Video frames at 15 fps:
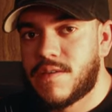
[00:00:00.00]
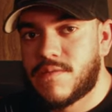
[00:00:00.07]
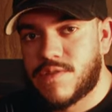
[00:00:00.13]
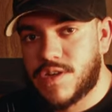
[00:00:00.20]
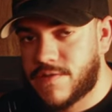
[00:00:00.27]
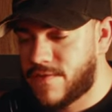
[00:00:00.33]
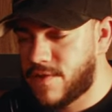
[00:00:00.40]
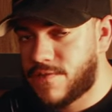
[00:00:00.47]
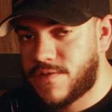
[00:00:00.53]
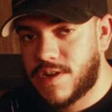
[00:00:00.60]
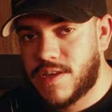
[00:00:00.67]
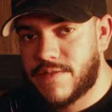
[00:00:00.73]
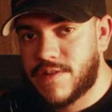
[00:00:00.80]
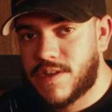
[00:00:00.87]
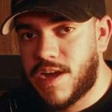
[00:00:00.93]
just feel free to
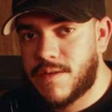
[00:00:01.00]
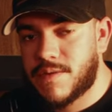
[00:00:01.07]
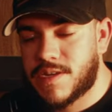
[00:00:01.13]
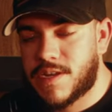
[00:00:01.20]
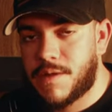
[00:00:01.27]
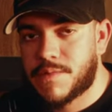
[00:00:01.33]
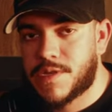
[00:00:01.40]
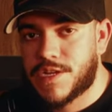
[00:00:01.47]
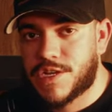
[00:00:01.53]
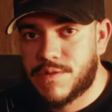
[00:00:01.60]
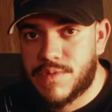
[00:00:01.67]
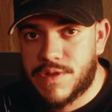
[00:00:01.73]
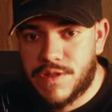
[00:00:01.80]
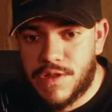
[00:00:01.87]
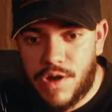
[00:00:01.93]
leave a comment in the comment
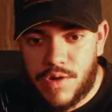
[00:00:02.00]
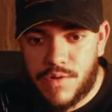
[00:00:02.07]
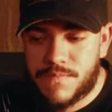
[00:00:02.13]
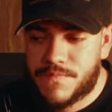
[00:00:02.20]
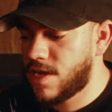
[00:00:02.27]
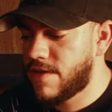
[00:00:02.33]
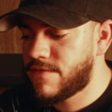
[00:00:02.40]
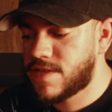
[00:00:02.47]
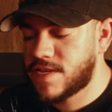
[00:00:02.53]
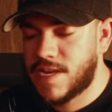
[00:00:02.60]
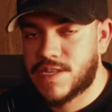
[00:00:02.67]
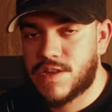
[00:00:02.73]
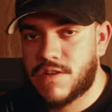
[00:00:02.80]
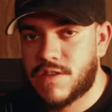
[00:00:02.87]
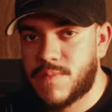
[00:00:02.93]
section below. Everything
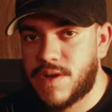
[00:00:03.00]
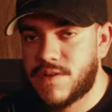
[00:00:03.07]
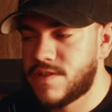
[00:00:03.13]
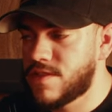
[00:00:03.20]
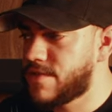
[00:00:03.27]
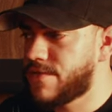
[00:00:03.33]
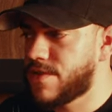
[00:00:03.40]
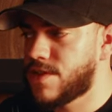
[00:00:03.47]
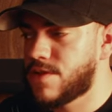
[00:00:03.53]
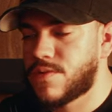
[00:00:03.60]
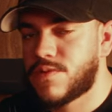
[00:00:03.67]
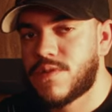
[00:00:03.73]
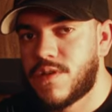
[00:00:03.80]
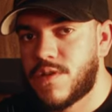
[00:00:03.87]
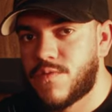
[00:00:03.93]
I talked about in this
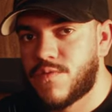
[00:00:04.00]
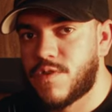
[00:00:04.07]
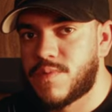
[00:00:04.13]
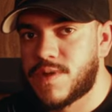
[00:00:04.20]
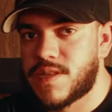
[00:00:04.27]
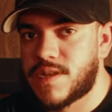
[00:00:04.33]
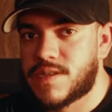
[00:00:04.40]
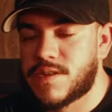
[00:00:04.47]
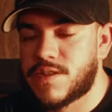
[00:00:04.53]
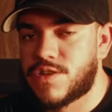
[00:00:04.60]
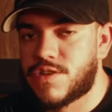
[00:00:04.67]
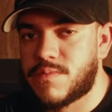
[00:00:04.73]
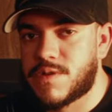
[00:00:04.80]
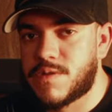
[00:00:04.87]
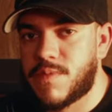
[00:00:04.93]
video will be linked in the
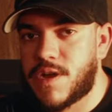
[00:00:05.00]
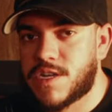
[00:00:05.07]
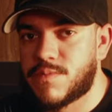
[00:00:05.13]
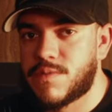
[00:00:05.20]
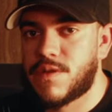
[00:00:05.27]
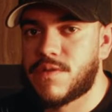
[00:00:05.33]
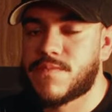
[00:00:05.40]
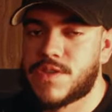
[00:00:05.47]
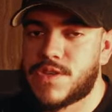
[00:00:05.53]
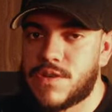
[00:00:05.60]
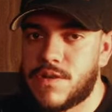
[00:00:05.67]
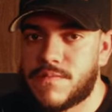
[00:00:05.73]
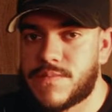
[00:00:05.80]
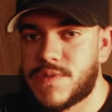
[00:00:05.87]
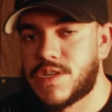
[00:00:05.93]
description box below.
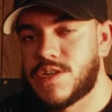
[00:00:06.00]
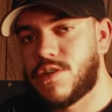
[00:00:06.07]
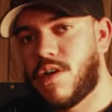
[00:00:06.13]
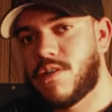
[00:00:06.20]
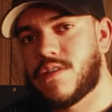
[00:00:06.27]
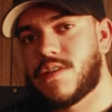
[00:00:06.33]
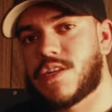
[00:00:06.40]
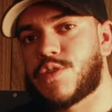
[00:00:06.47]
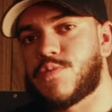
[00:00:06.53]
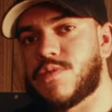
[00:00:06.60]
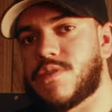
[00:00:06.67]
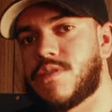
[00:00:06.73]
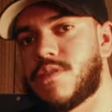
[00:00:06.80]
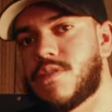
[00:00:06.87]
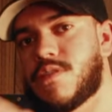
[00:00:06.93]
So see you all in the next one.